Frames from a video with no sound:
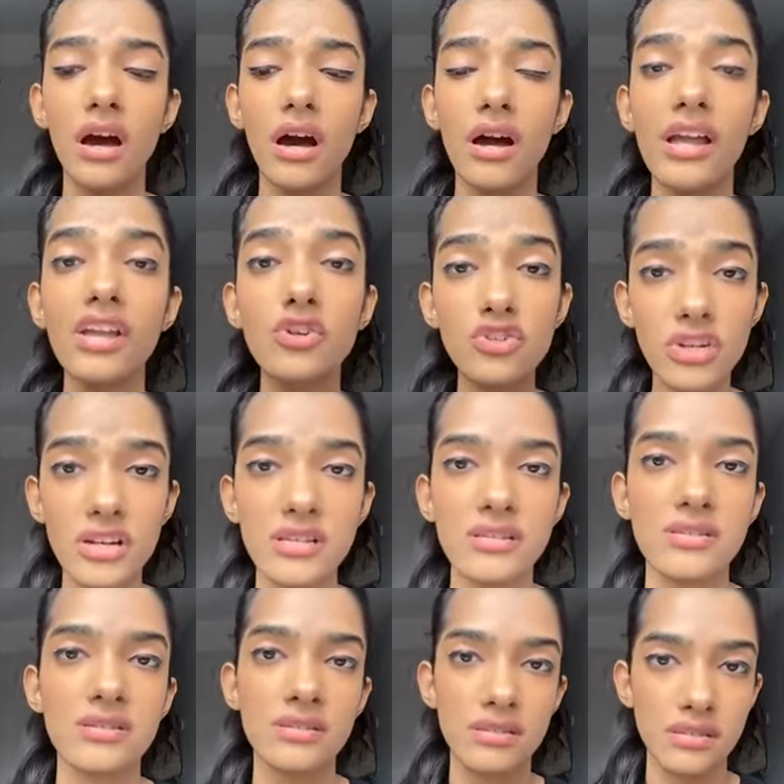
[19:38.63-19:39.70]

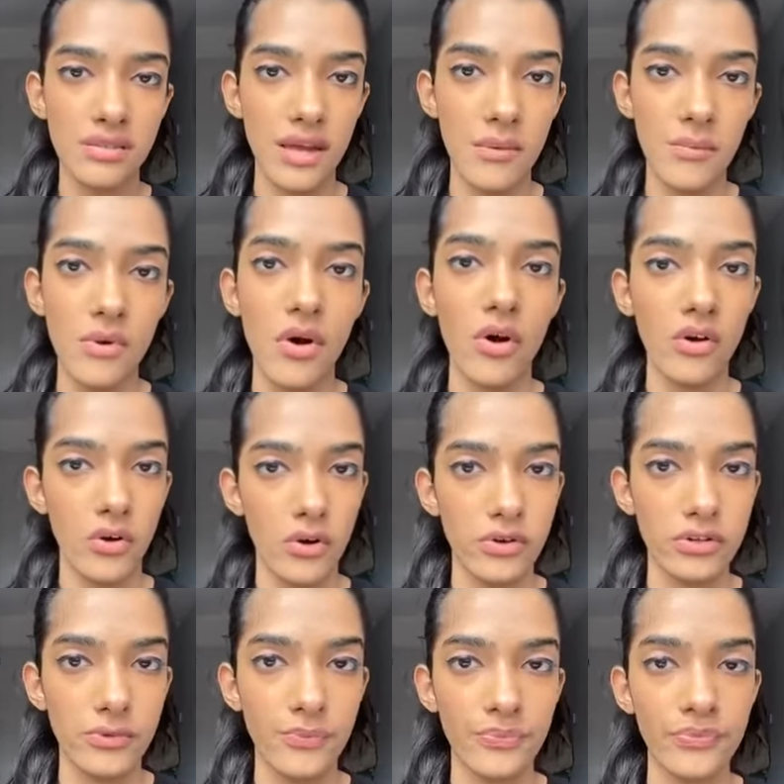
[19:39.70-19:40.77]
interests them or not.